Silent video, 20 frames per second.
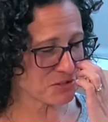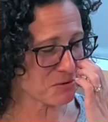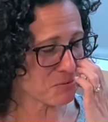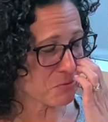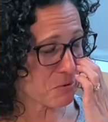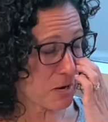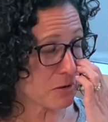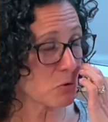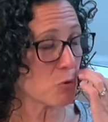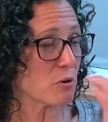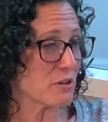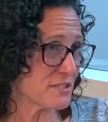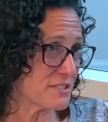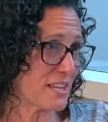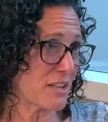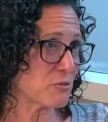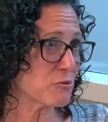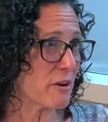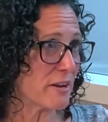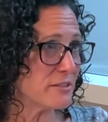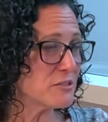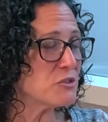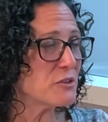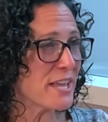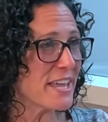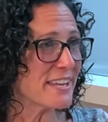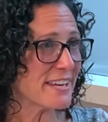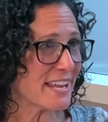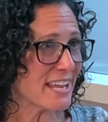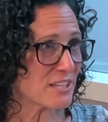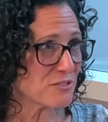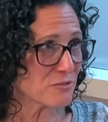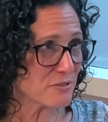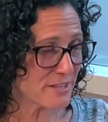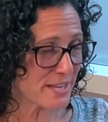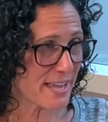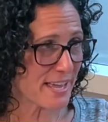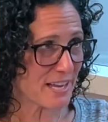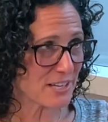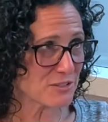yeah. right? Or set, right? You can't ask for
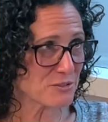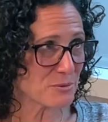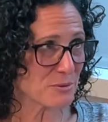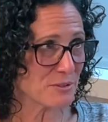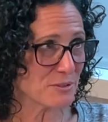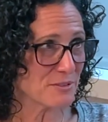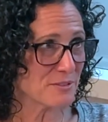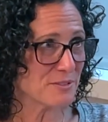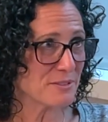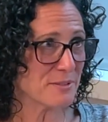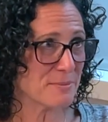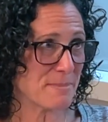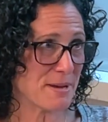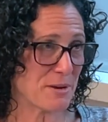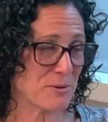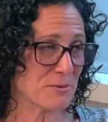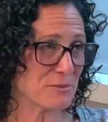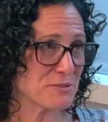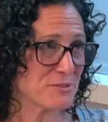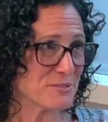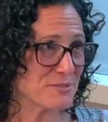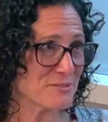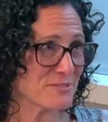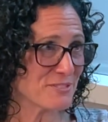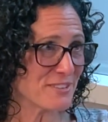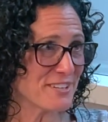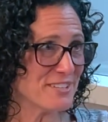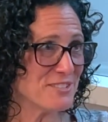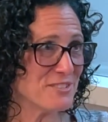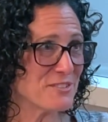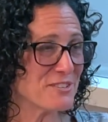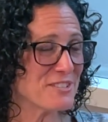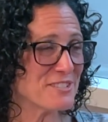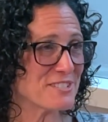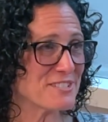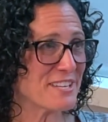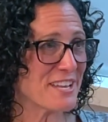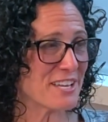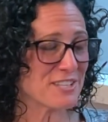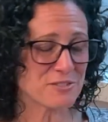the actual amounts, right? You can
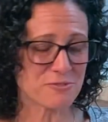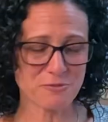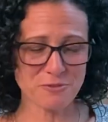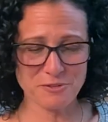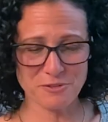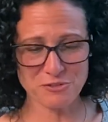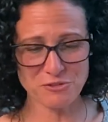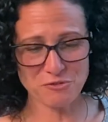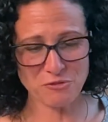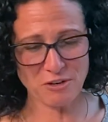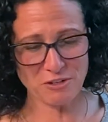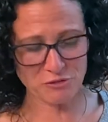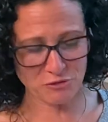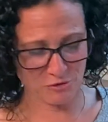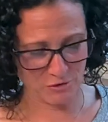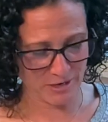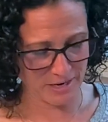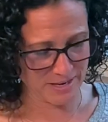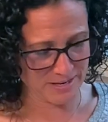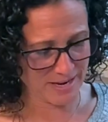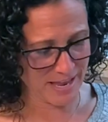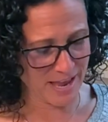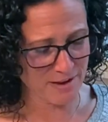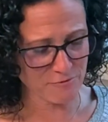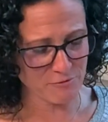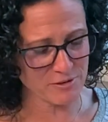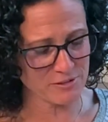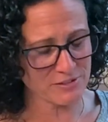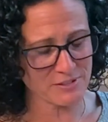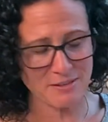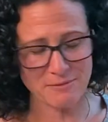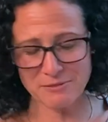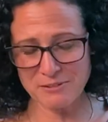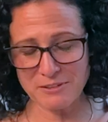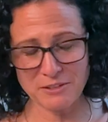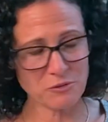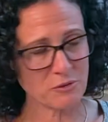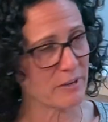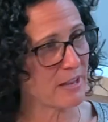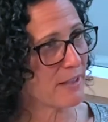just ask for the structure. And every
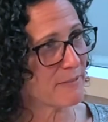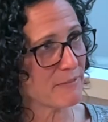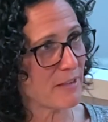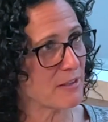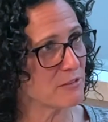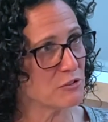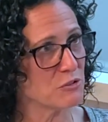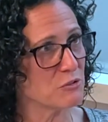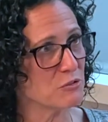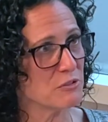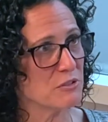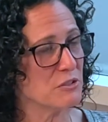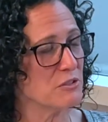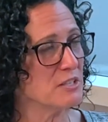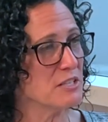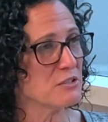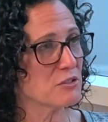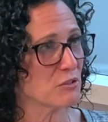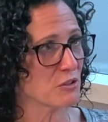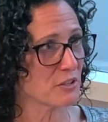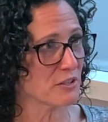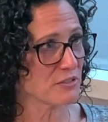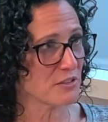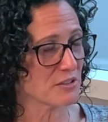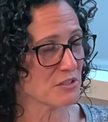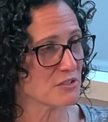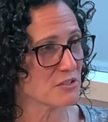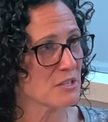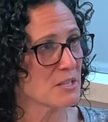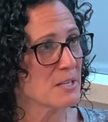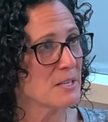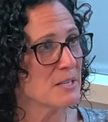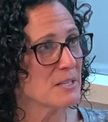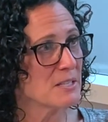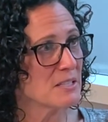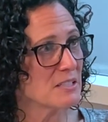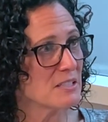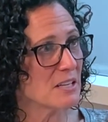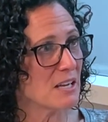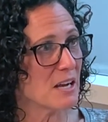Larry, I, I, you you need to look at this.
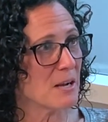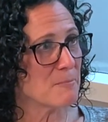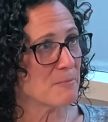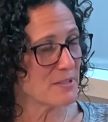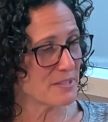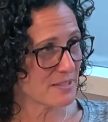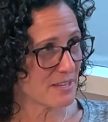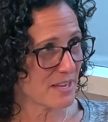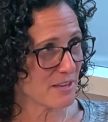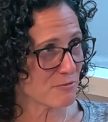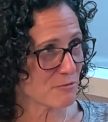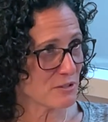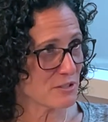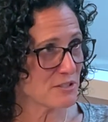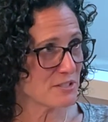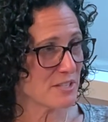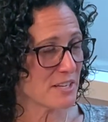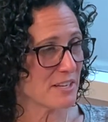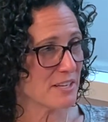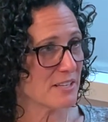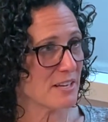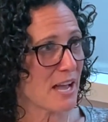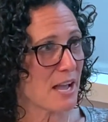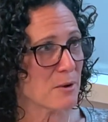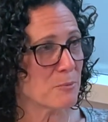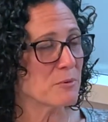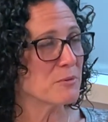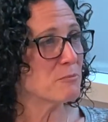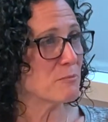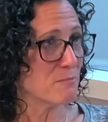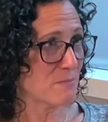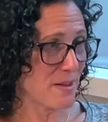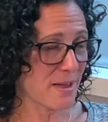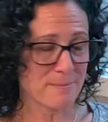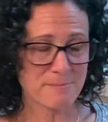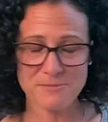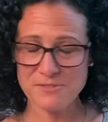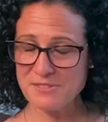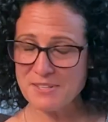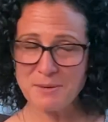Um, in every state. I would
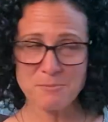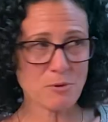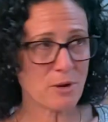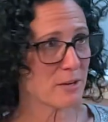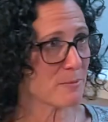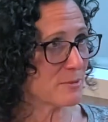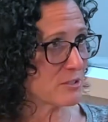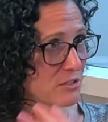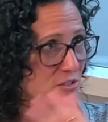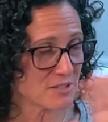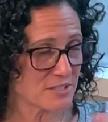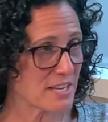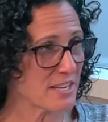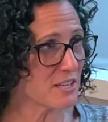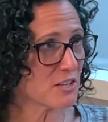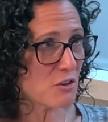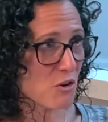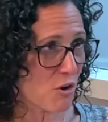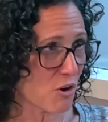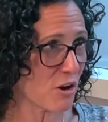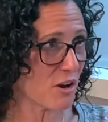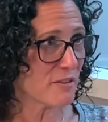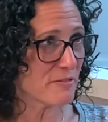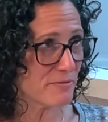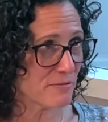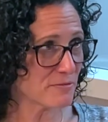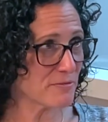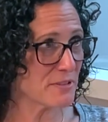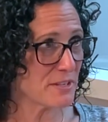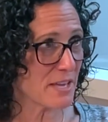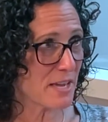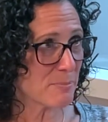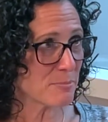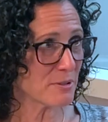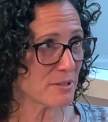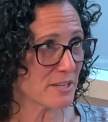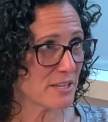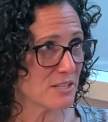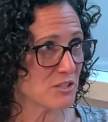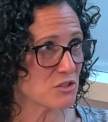I'd same recommend just take it off the
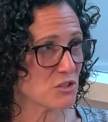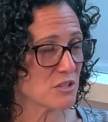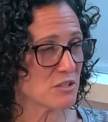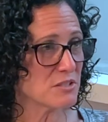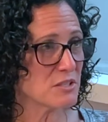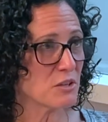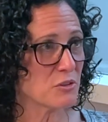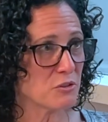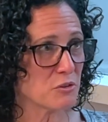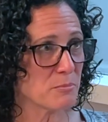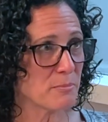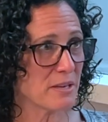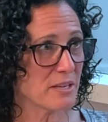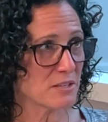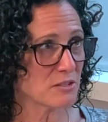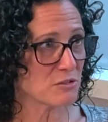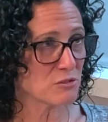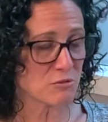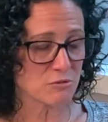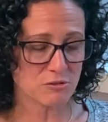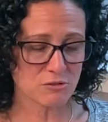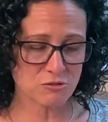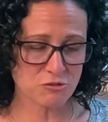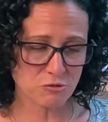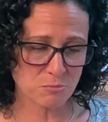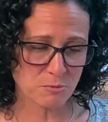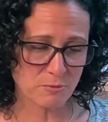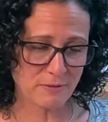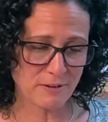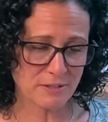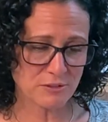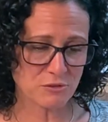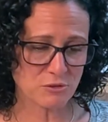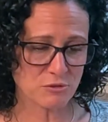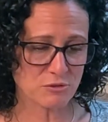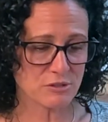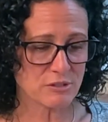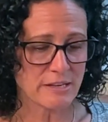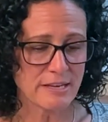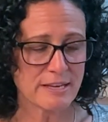application. Tell your managers and
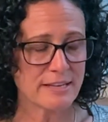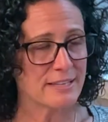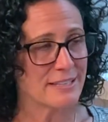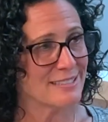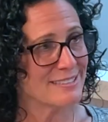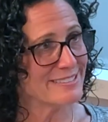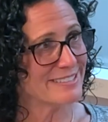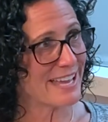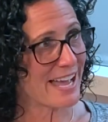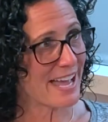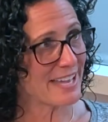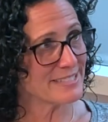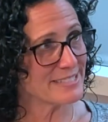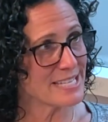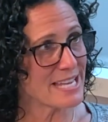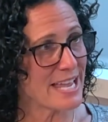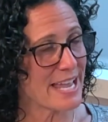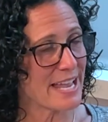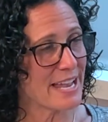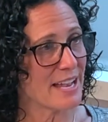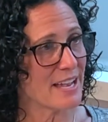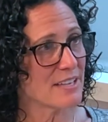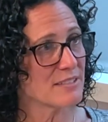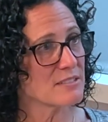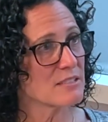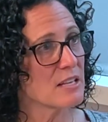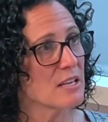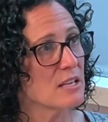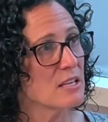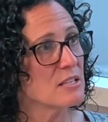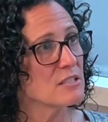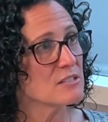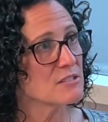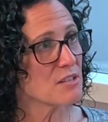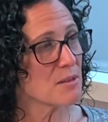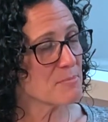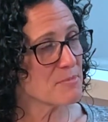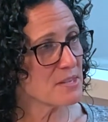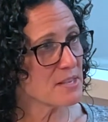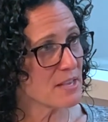supervisors not to ask
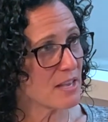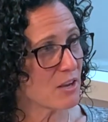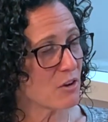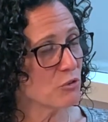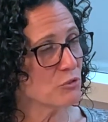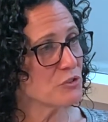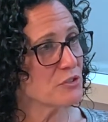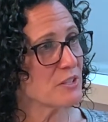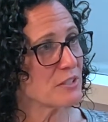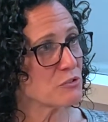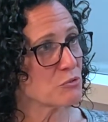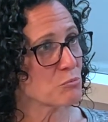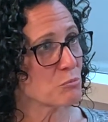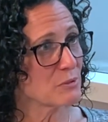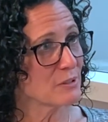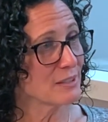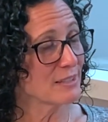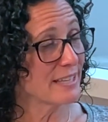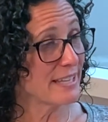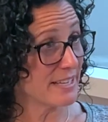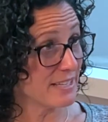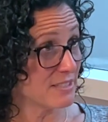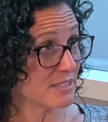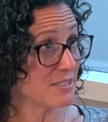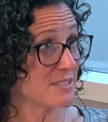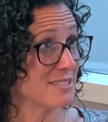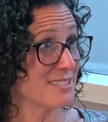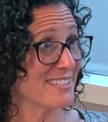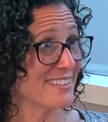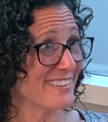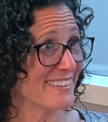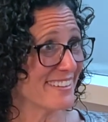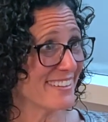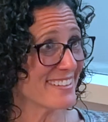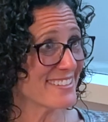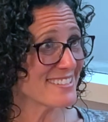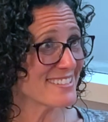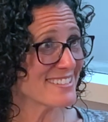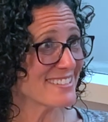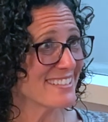something else that's related to
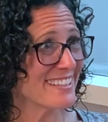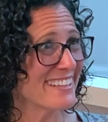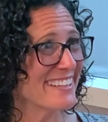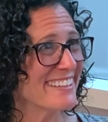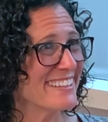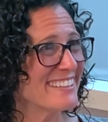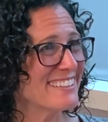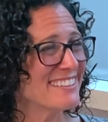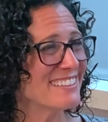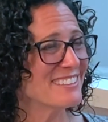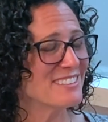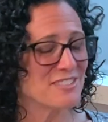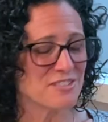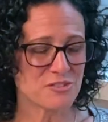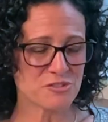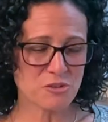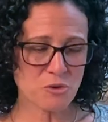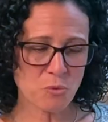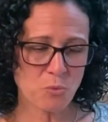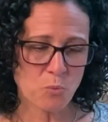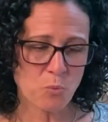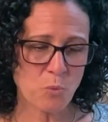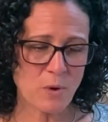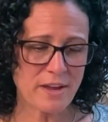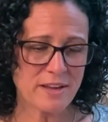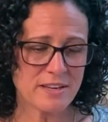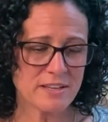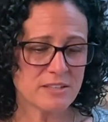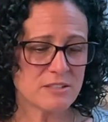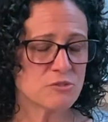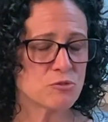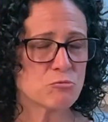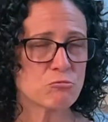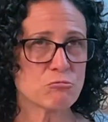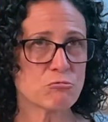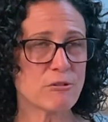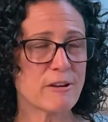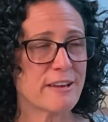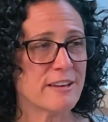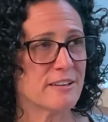this is wage
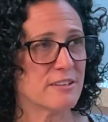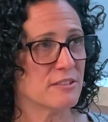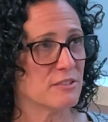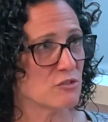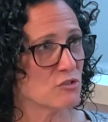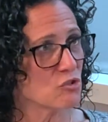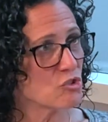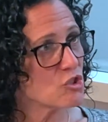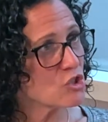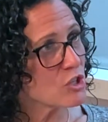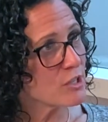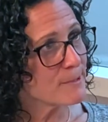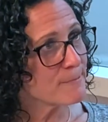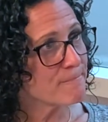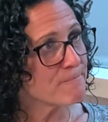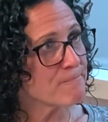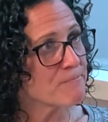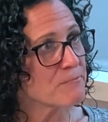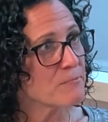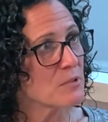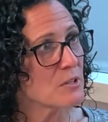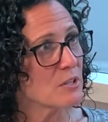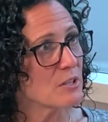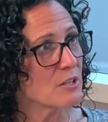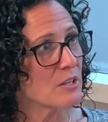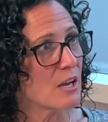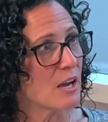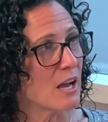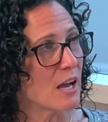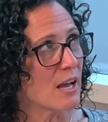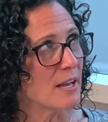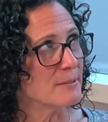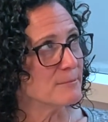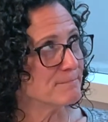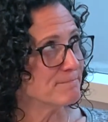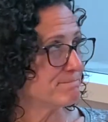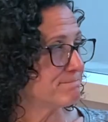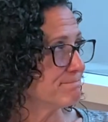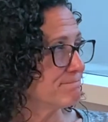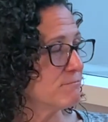range uh,
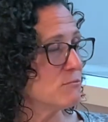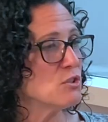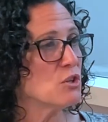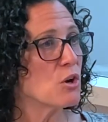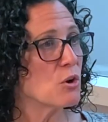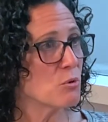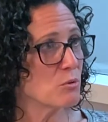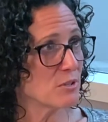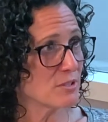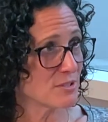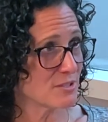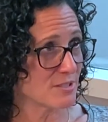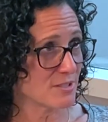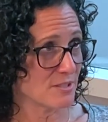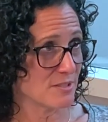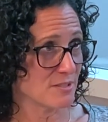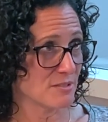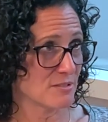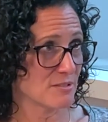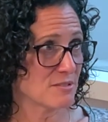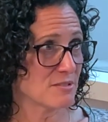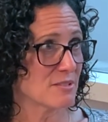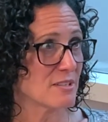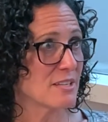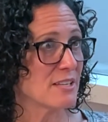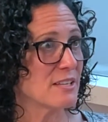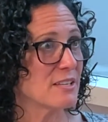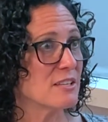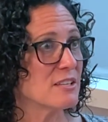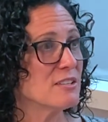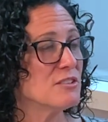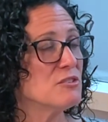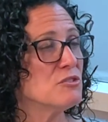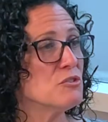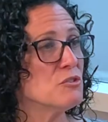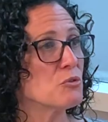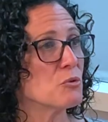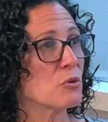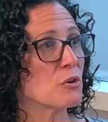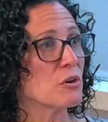notices in
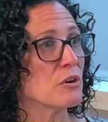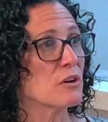your